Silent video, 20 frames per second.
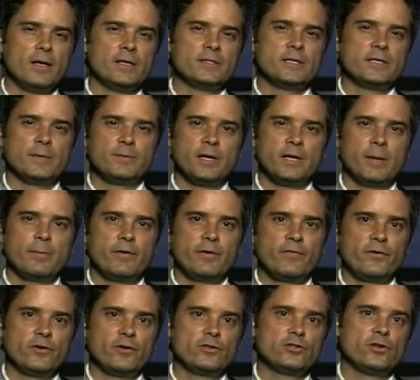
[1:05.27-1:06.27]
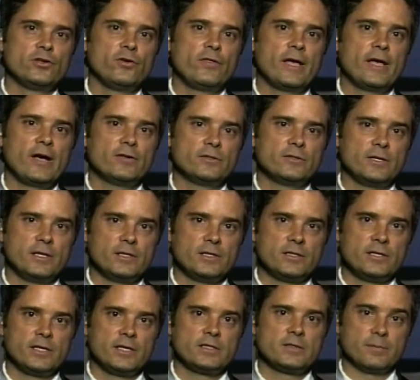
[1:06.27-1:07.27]
September 1st,
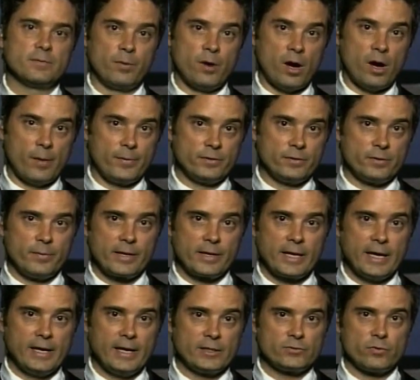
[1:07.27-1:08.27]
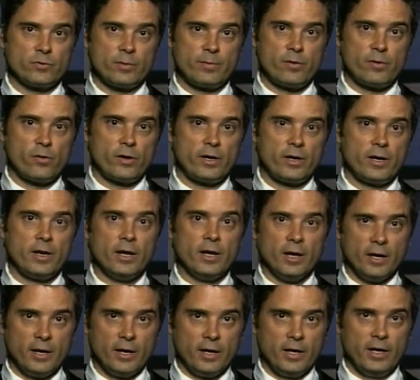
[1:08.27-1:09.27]
2006, Popular Mechanics reported,
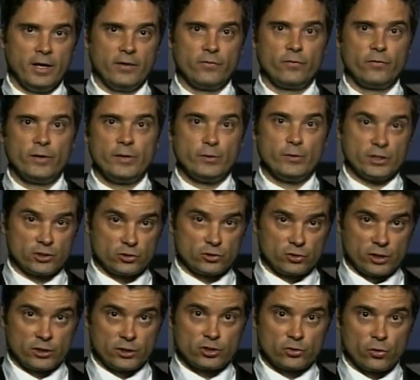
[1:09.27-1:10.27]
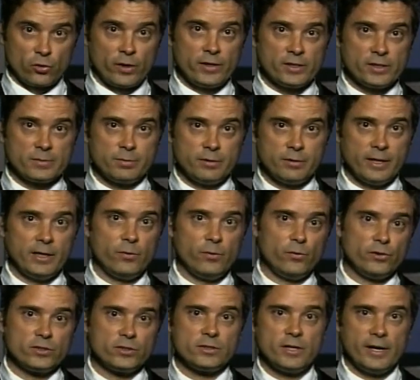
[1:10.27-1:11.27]
if we destroy this
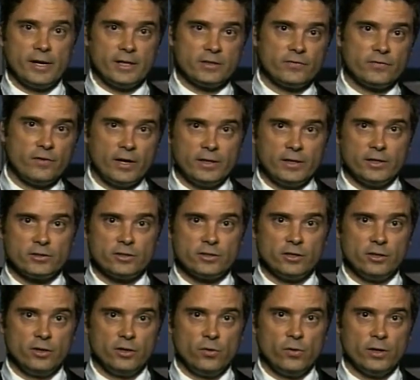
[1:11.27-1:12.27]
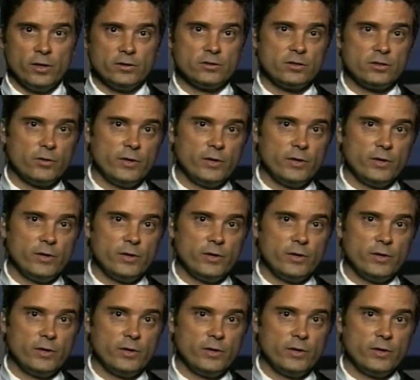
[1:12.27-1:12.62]
planet, will science find us a new one?